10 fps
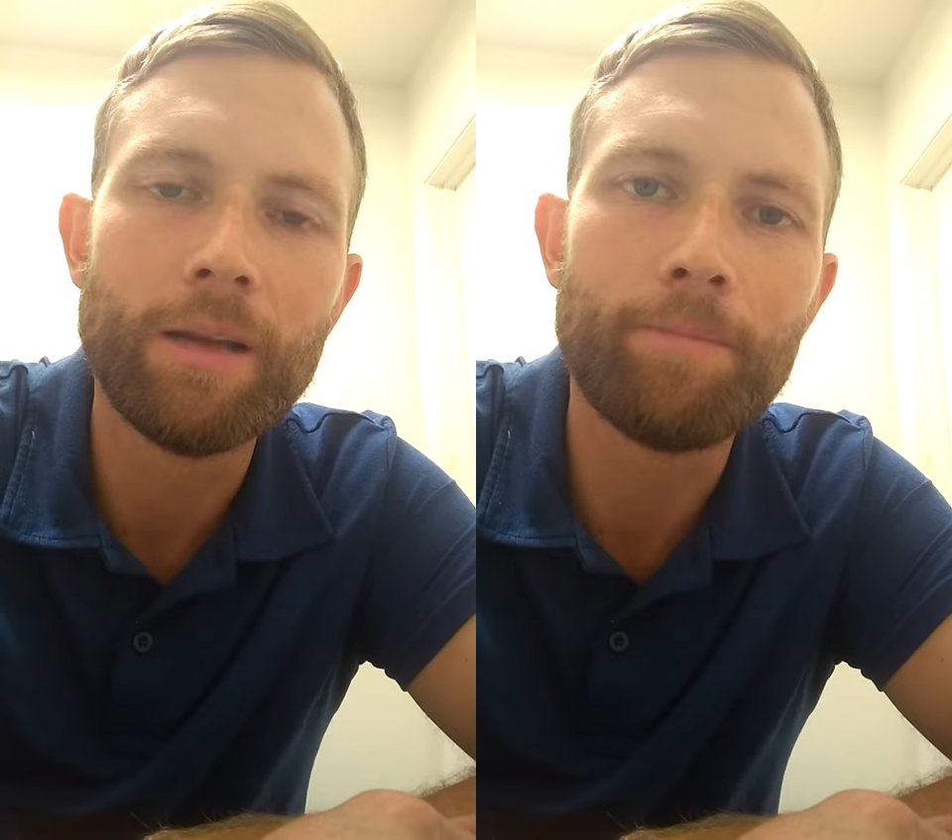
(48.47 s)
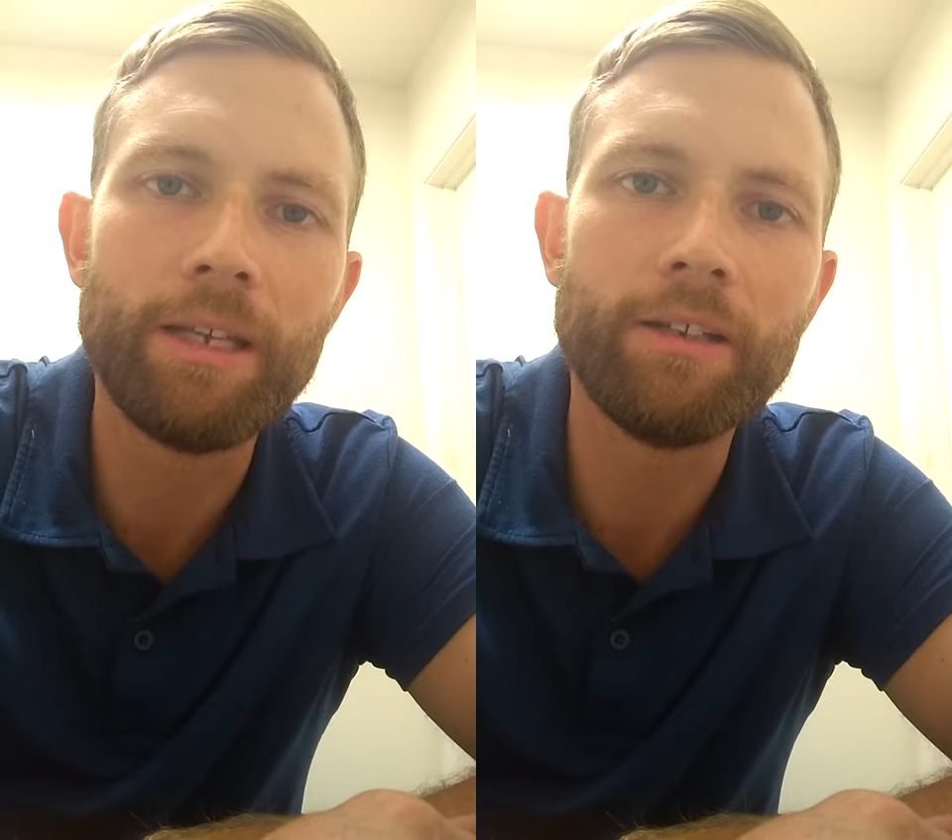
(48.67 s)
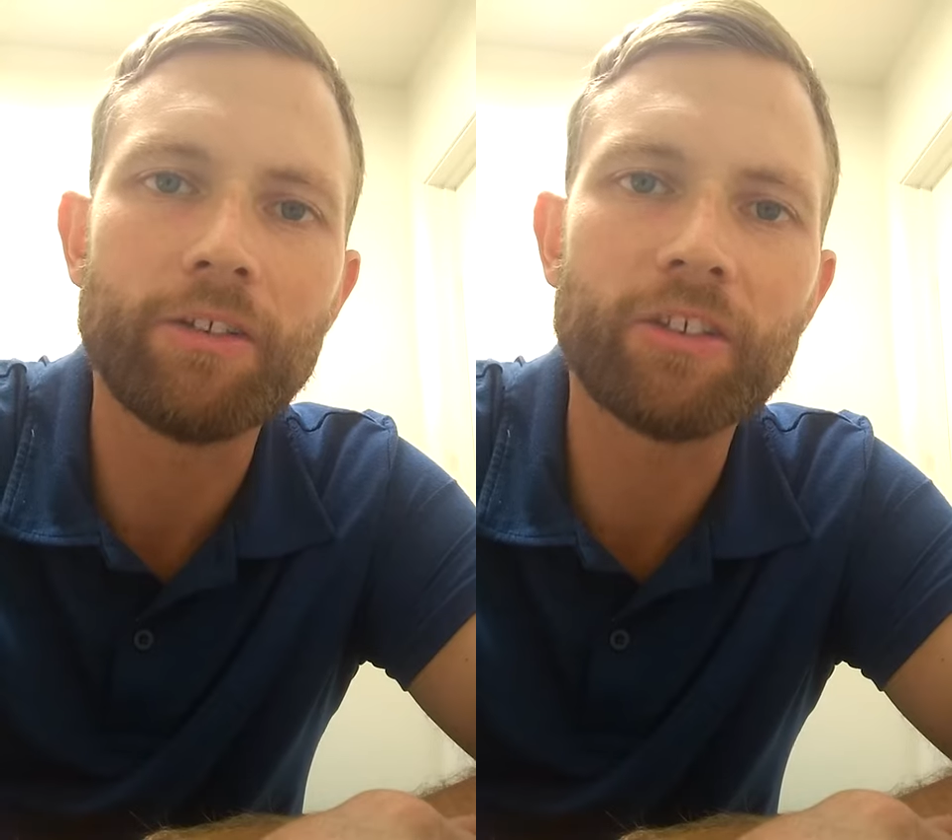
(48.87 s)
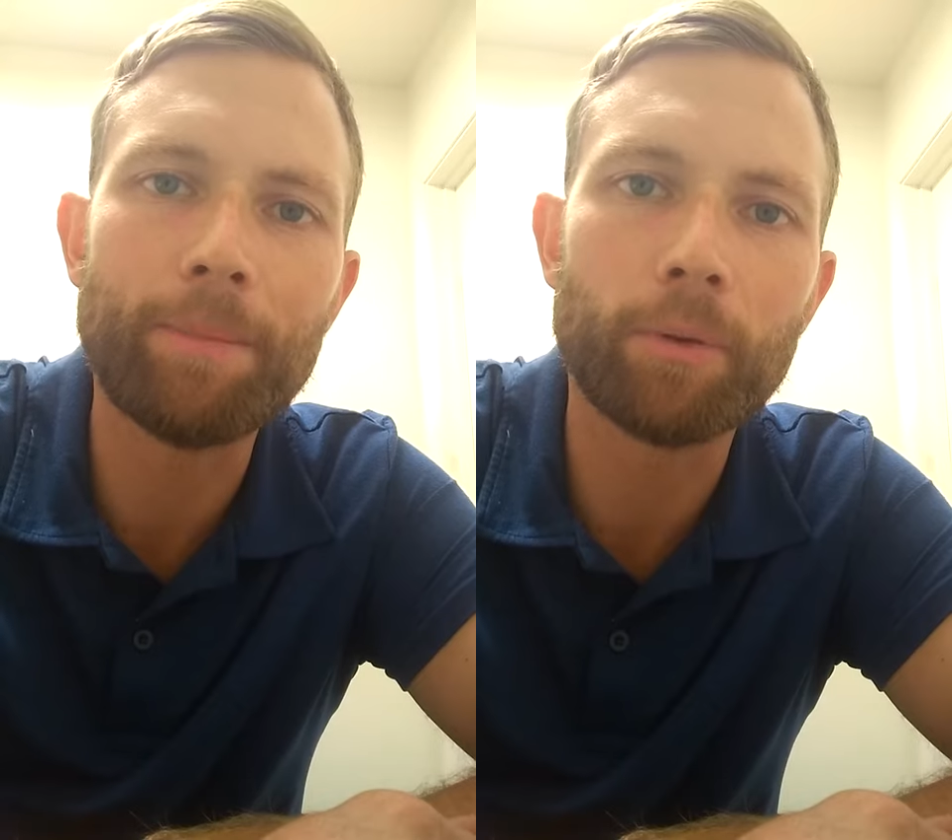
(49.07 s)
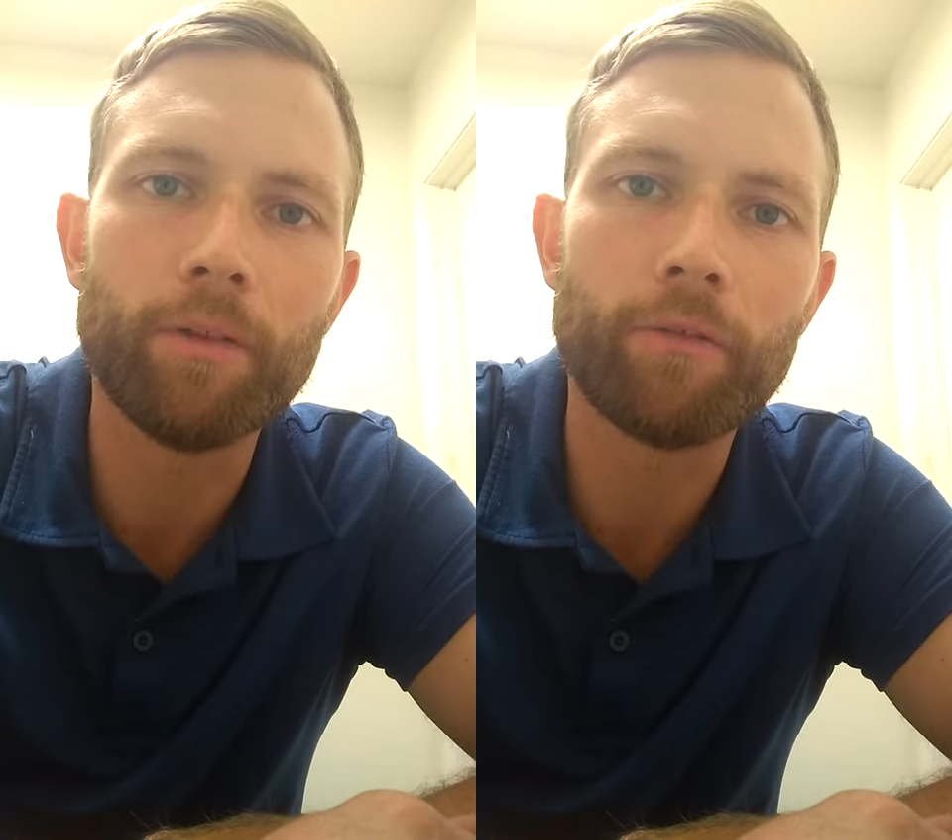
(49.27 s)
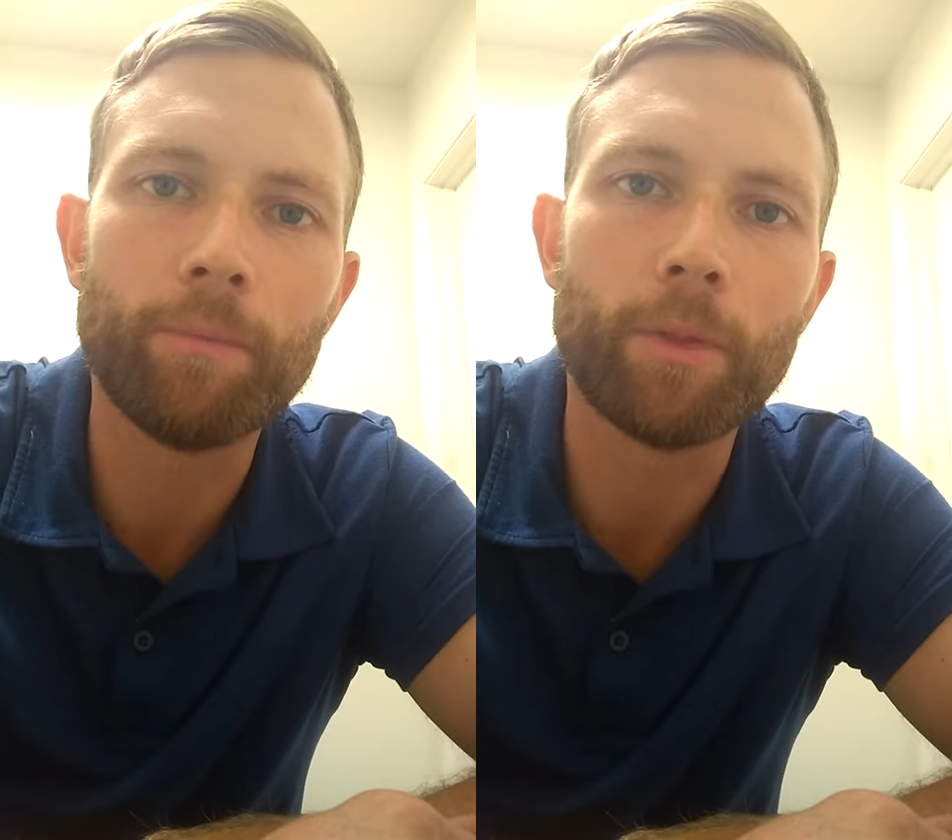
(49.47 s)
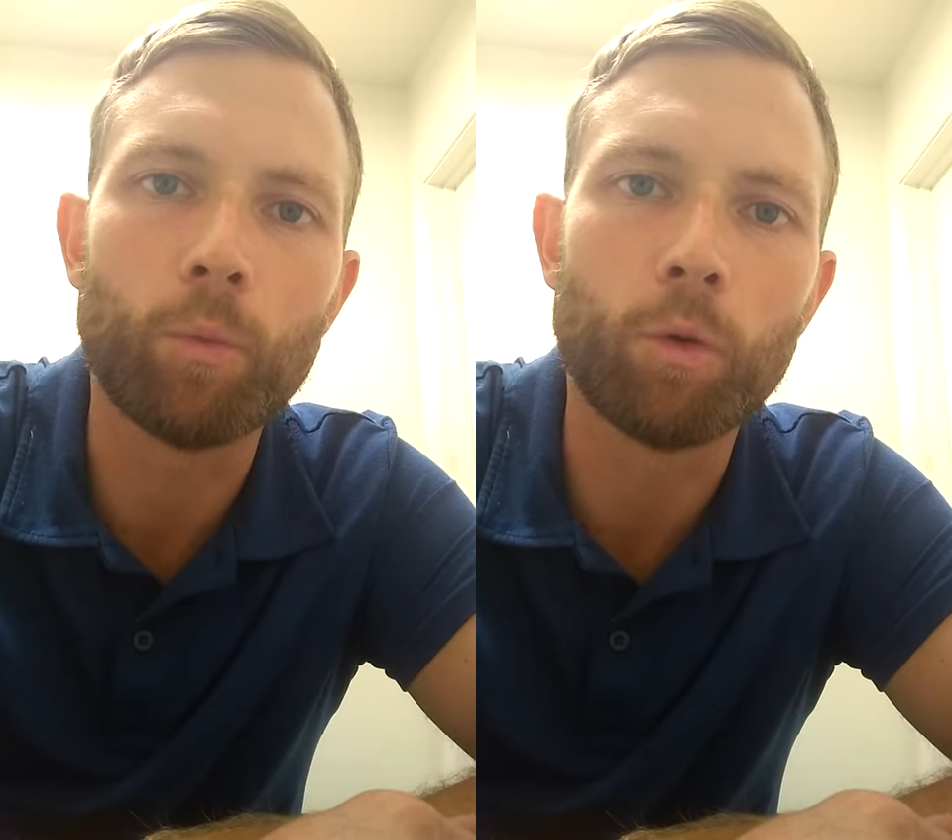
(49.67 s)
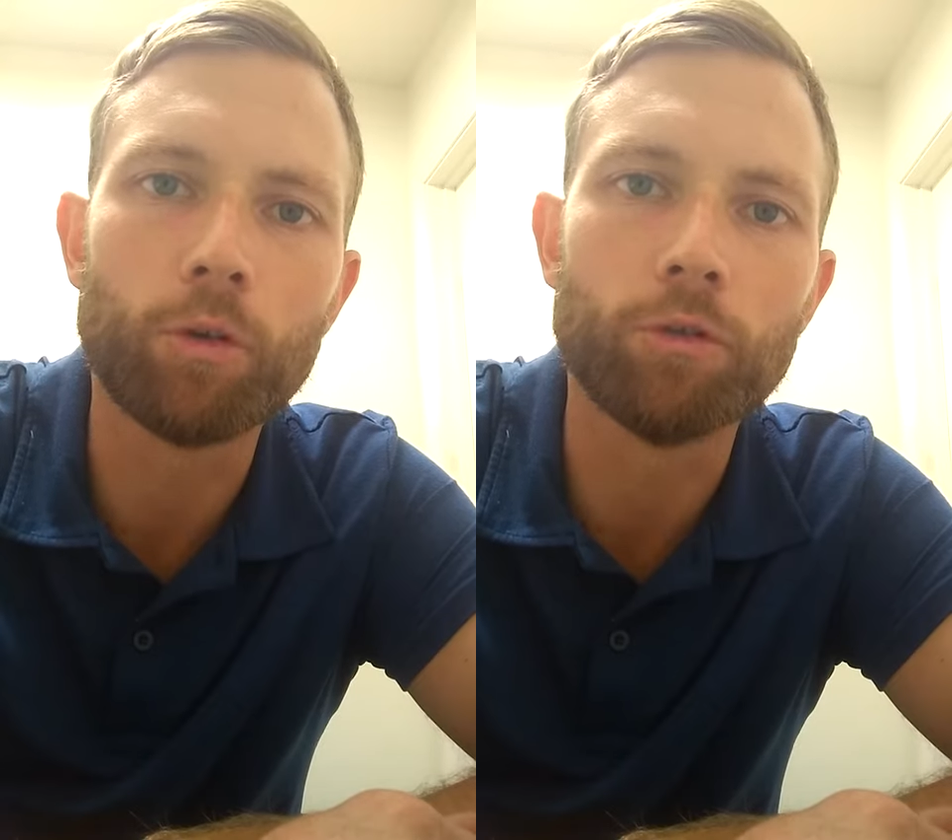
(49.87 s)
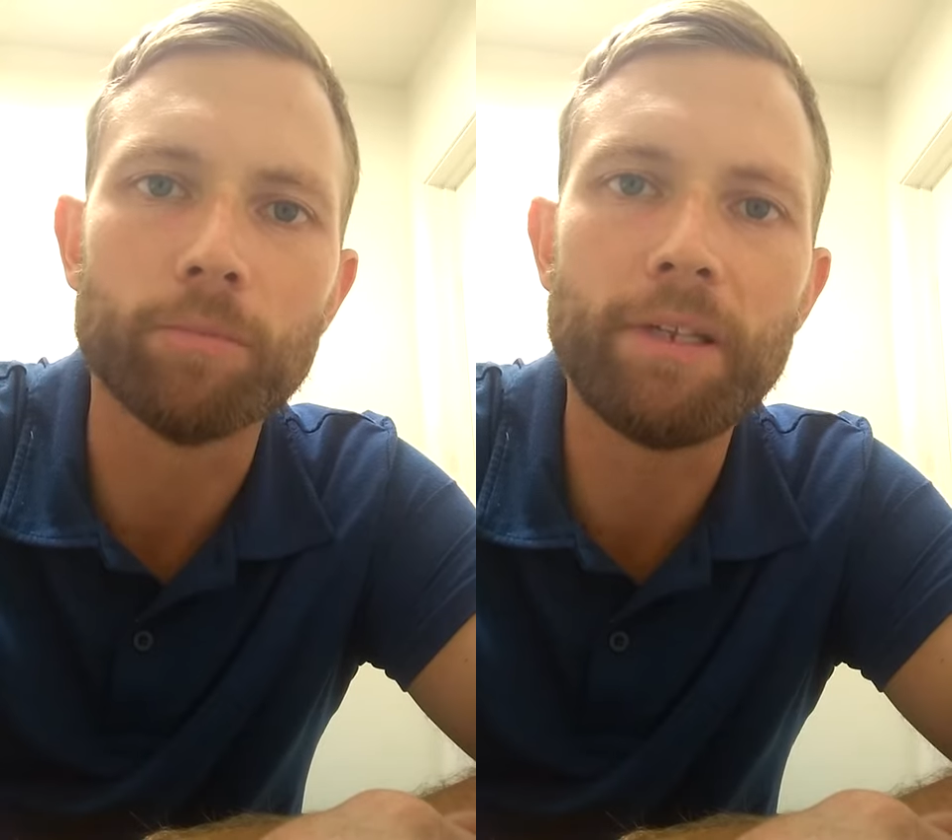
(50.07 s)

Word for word: being separate from the world,